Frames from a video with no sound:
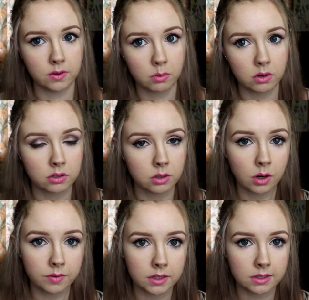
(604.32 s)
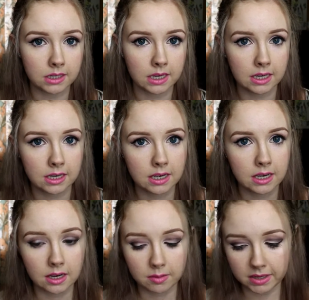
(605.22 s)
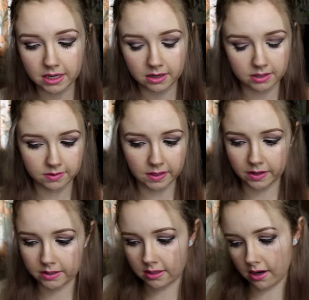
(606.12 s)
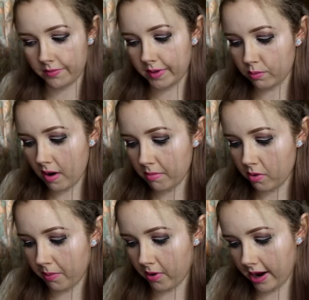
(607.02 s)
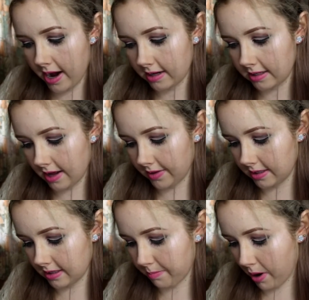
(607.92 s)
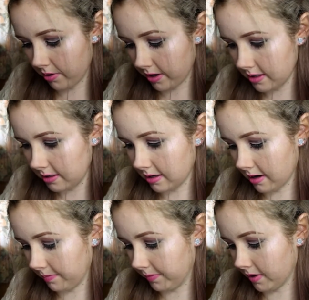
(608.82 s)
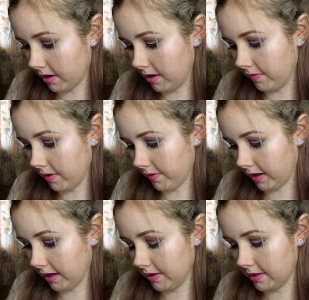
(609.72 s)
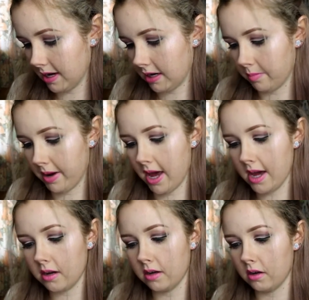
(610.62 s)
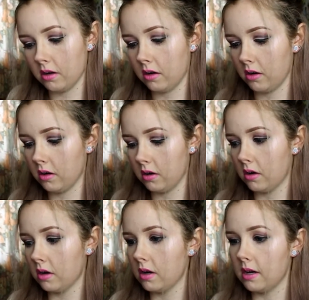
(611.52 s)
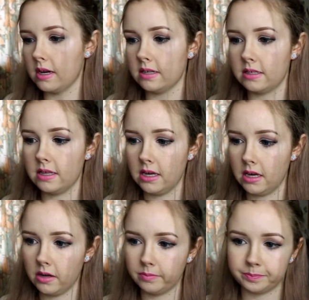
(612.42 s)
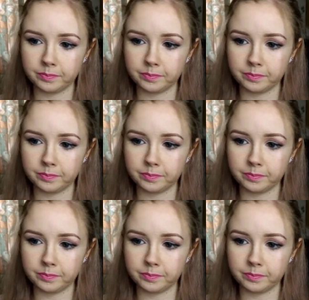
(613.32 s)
if you want to, obviously. But yeah, no, it's really good. So there's one more product. Now this is a bonus, and I don't even know if I can get this out of the bag. is the,